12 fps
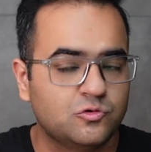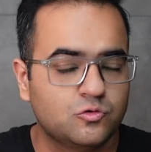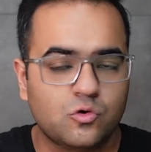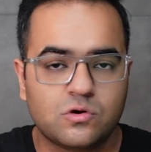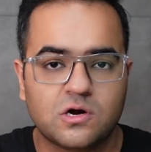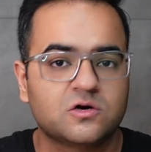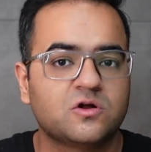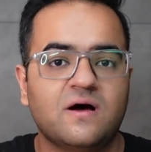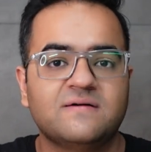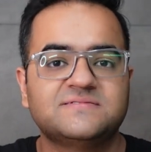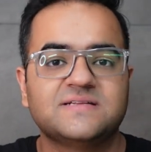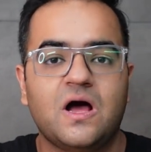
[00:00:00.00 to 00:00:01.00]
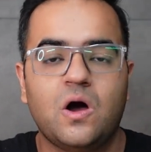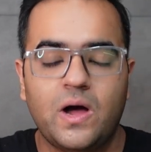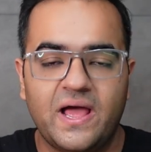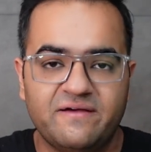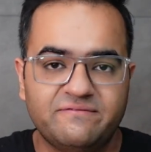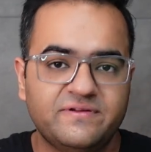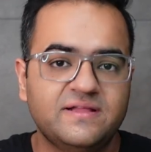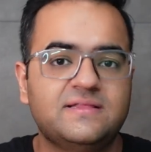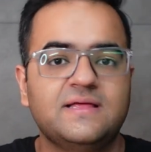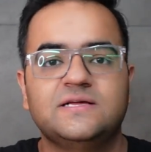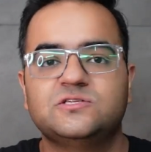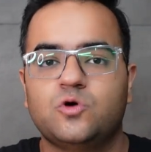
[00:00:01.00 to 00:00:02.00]
low cutoffs,
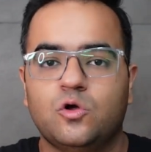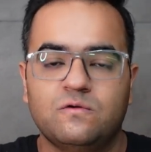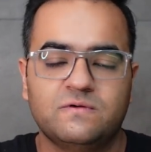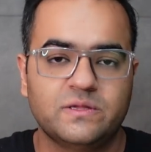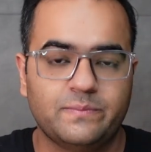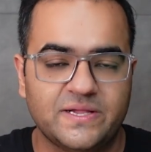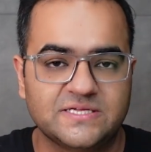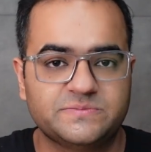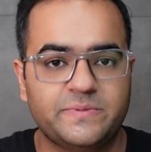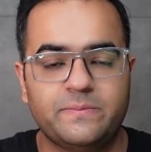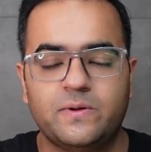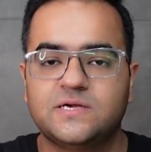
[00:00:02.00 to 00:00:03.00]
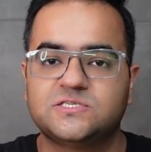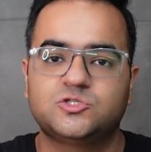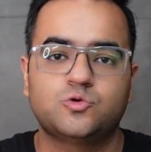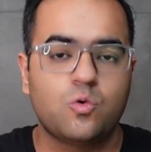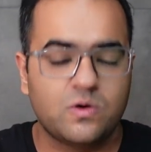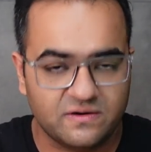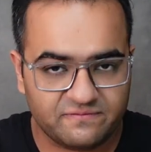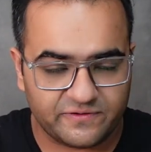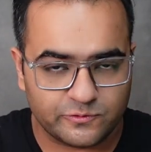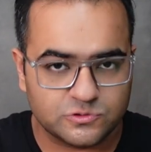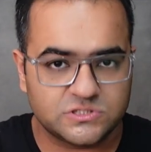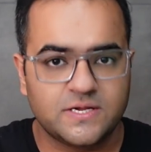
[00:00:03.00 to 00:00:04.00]
everything is all over the place. People are so
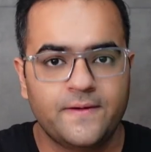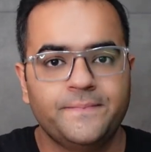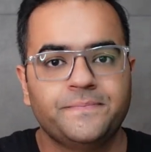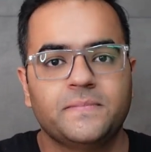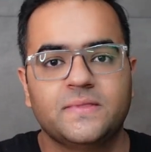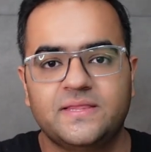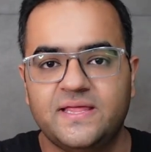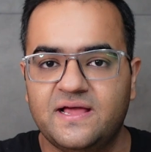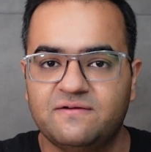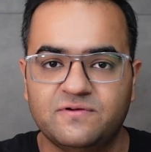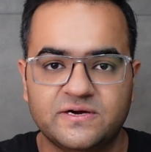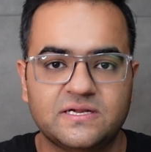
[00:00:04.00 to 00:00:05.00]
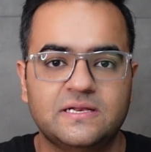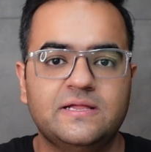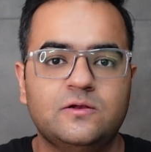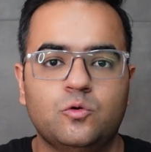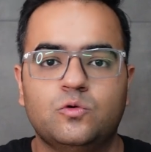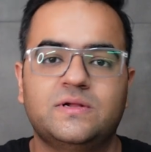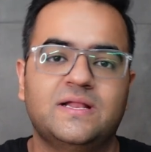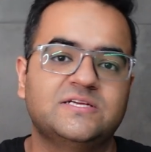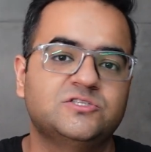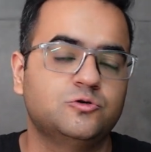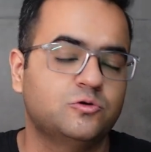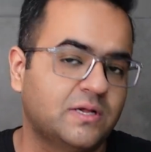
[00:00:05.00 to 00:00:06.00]
confused. They have literally no
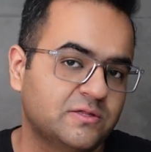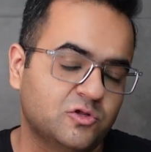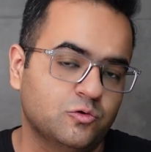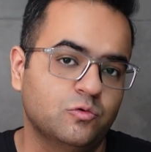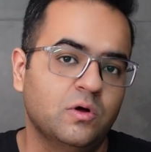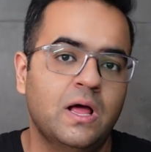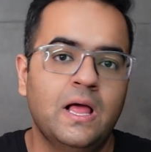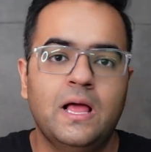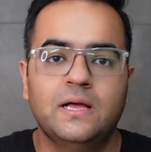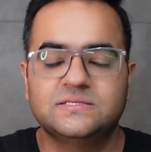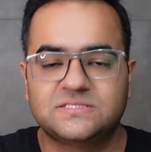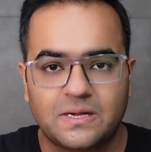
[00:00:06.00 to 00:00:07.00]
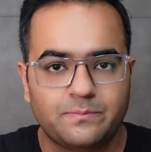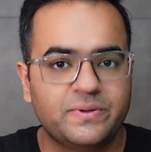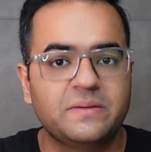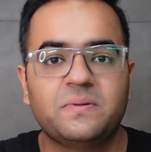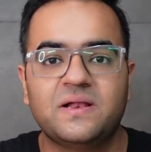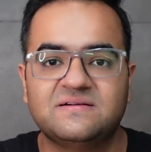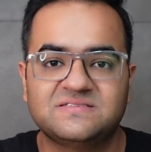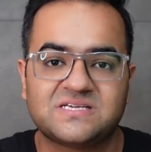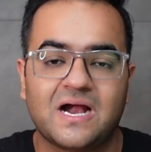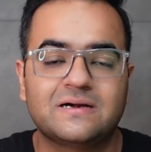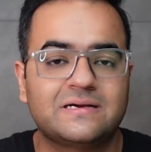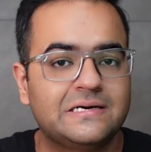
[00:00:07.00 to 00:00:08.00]
direction to run through. Some people have
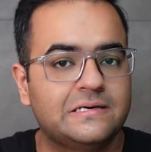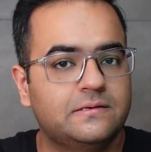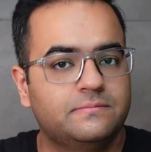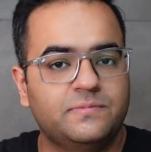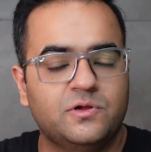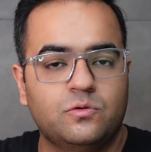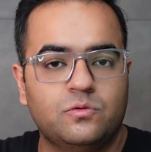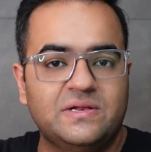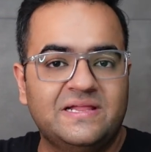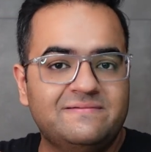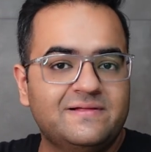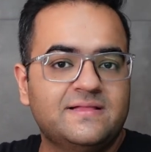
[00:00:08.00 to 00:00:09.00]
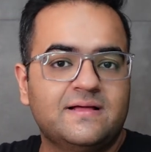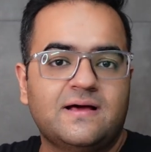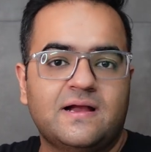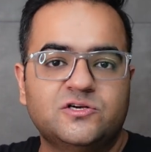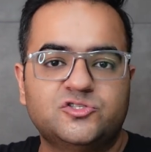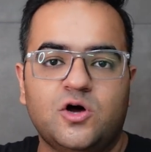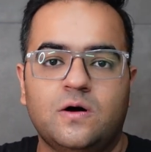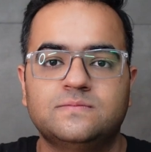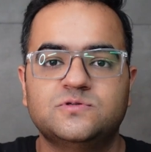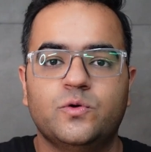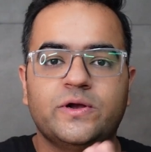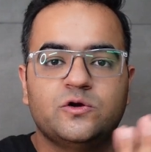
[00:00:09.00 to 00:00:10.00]
started, you know, leaving their current
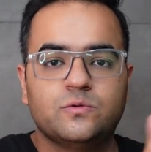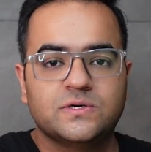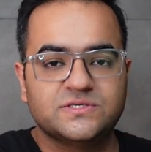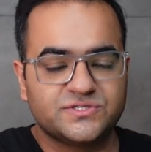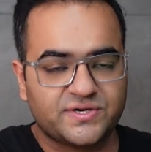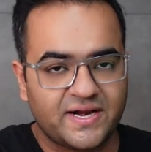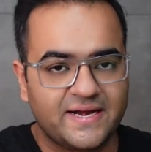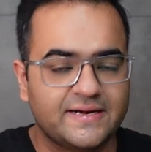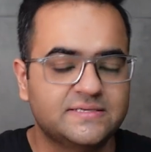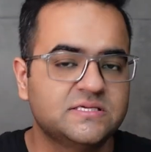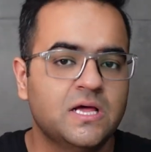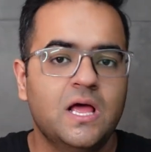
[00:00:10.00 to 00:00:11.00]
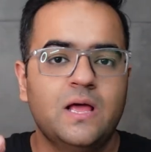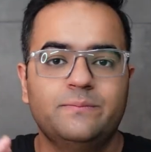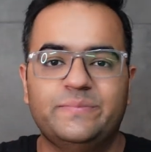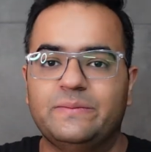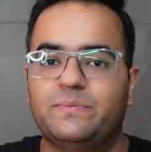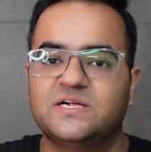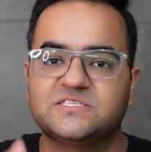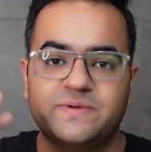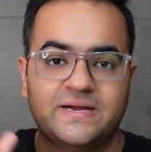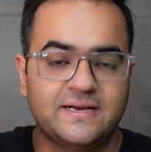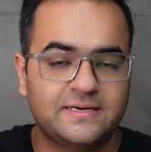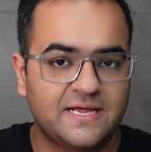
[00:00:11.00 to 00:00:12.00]
jobs, going towards trades. People are
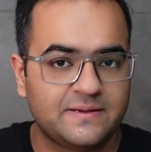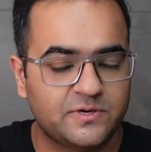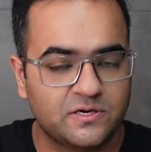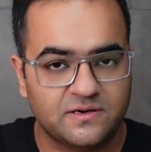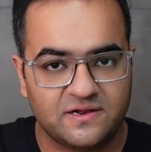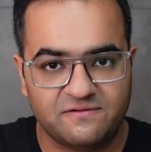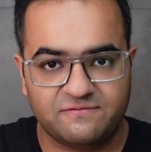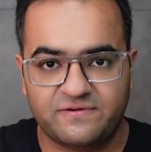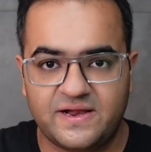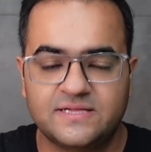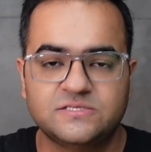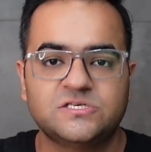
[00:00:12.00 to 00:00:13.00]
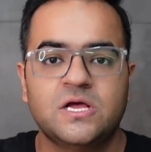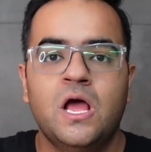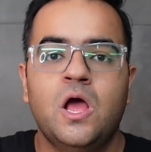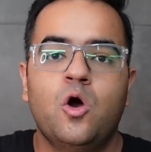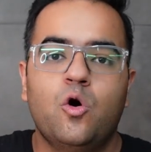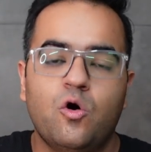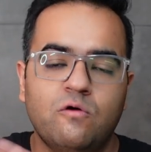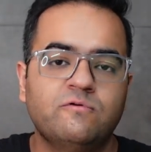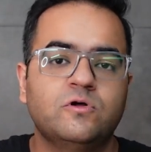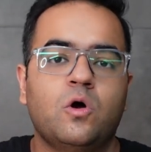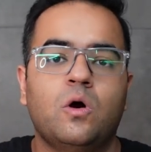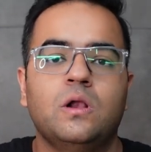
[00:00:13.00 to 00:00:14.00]
spending time in learning French.
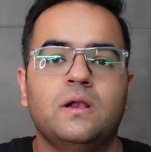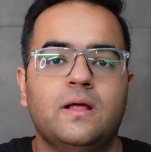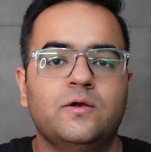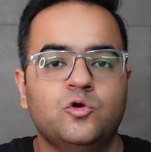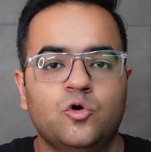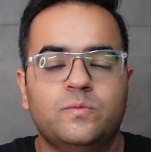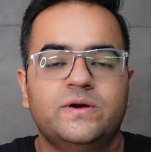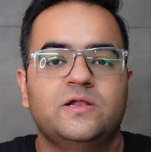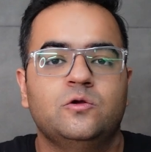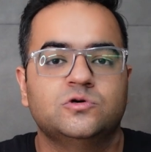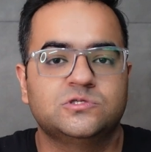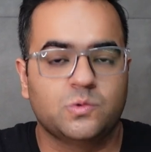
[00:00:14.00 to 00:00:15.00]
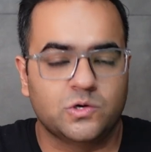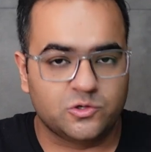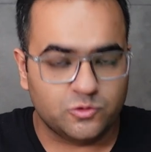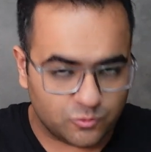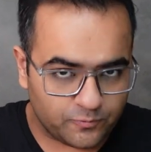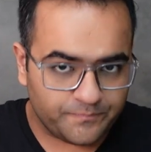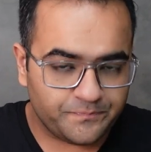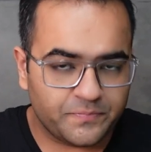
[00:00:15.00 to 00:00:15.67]
Overall, nobody knows what to do.